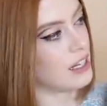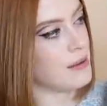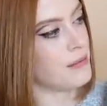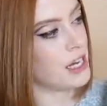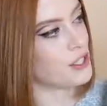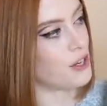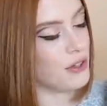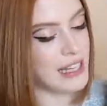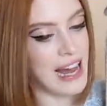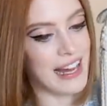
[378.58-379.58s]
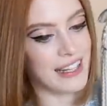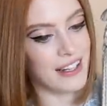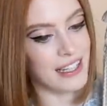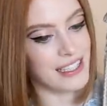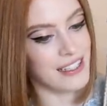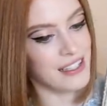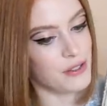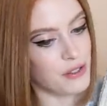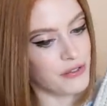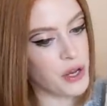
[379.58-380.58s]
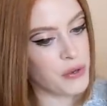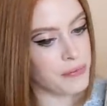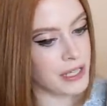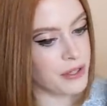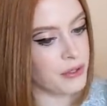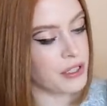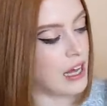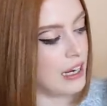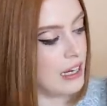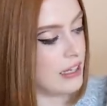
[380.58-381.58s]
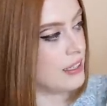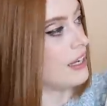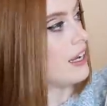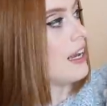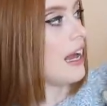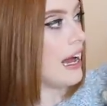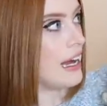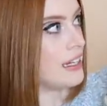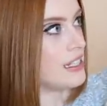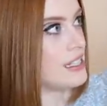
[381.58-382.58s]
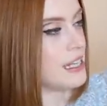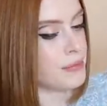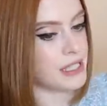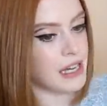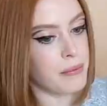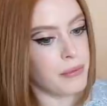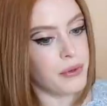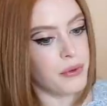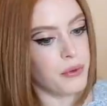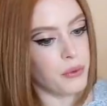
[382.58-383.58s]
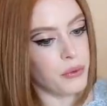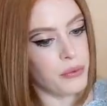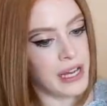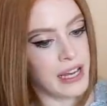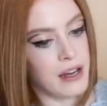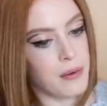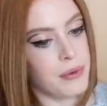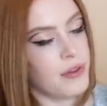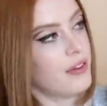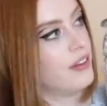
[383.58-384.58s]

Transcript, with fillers: look like much on the hanger. It's in this sort of oatmeal colour and it zips up all the way up